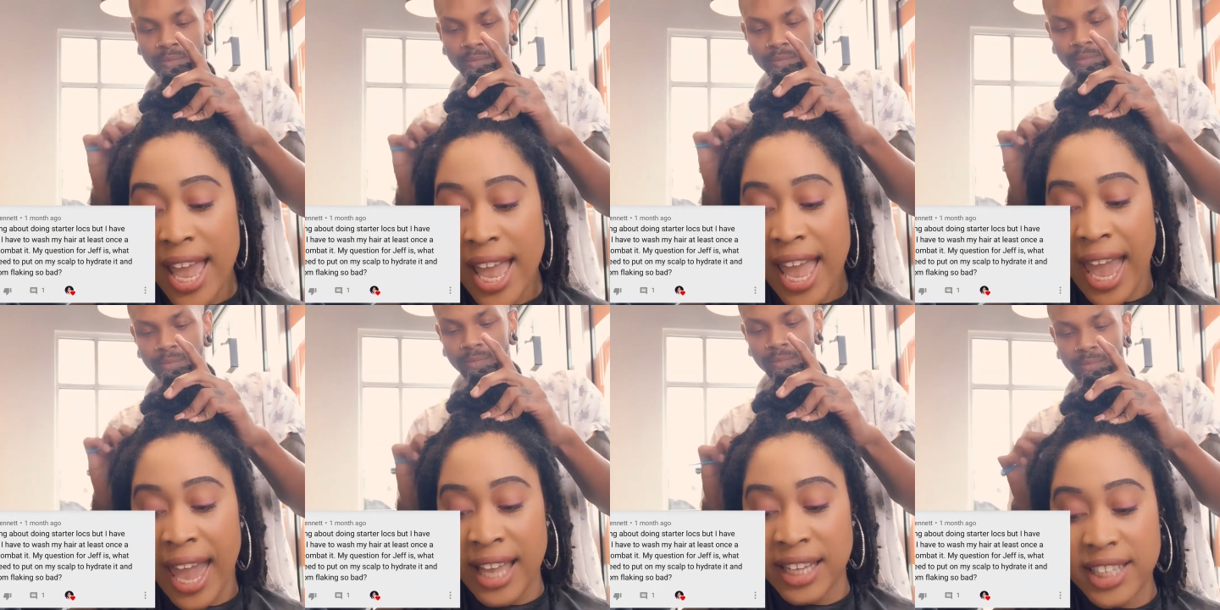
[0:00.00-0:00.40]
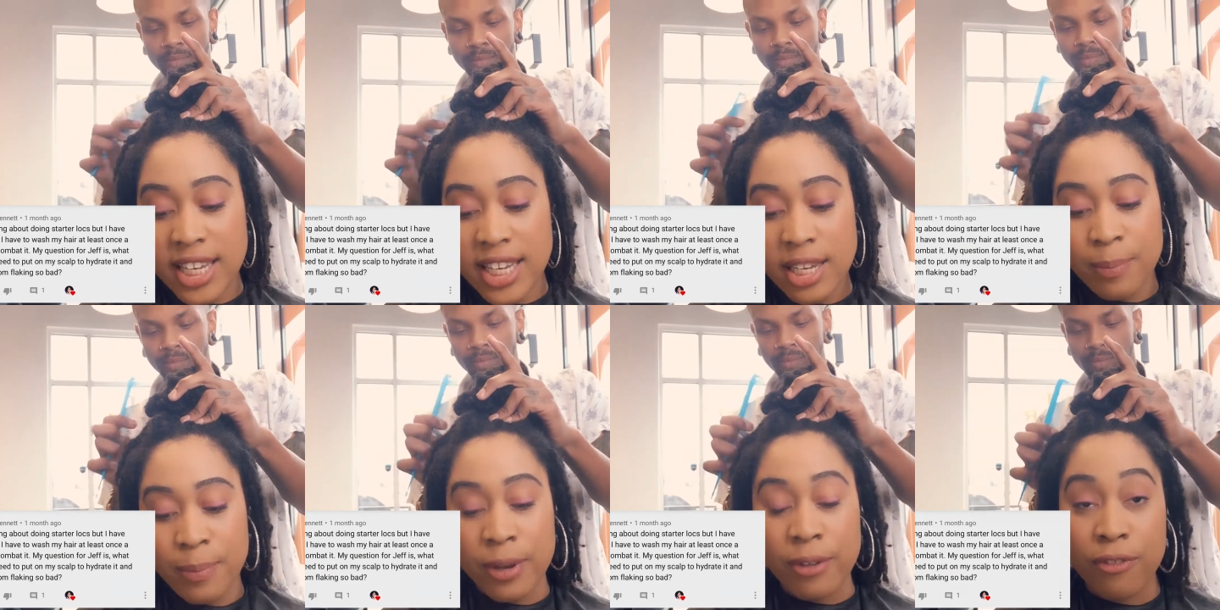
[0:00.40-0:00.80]
and
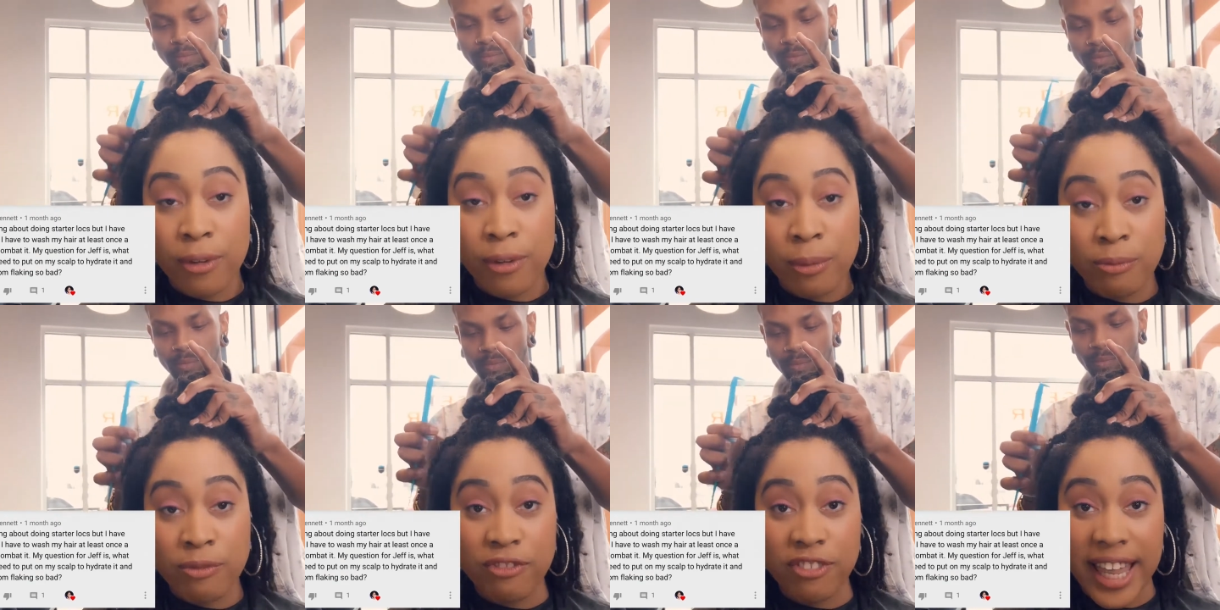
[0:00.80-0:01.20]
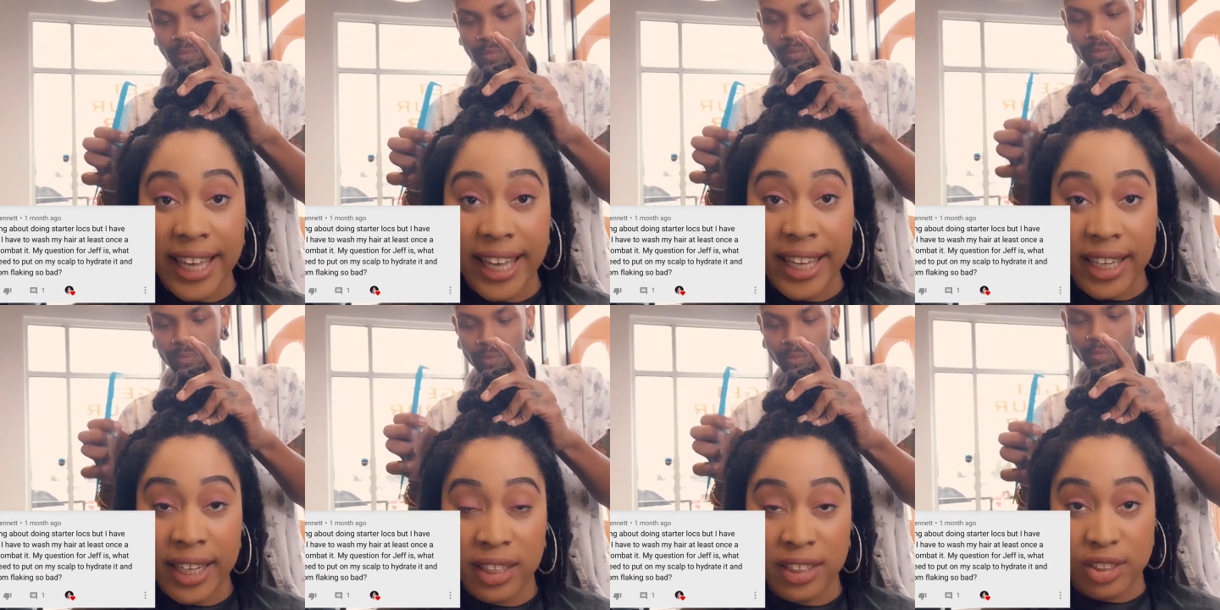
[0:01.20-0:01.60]
keep it from
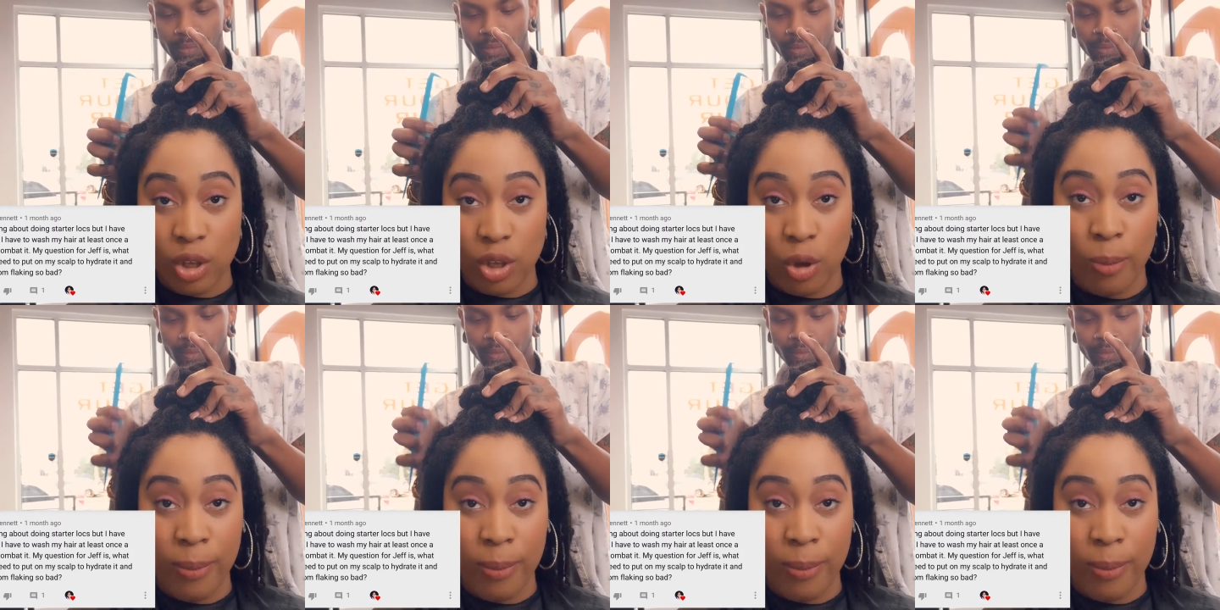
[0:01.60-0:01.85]
flaking so